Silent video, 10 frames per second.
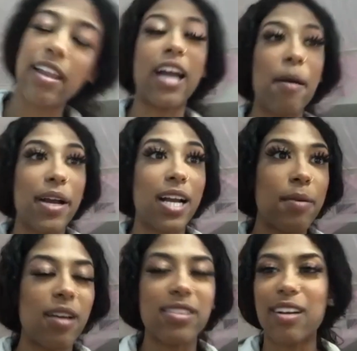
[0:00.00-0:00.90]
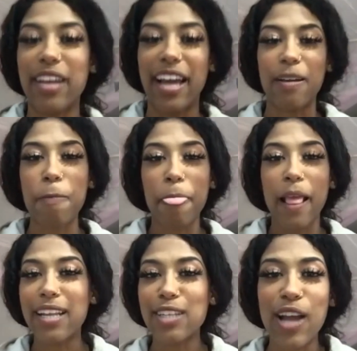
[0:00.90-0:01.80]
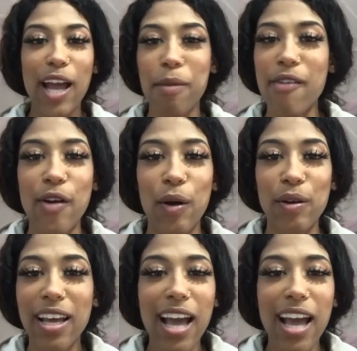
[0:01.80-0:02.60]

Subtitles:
I got back up and I was like, okay, I need to try it on my phone.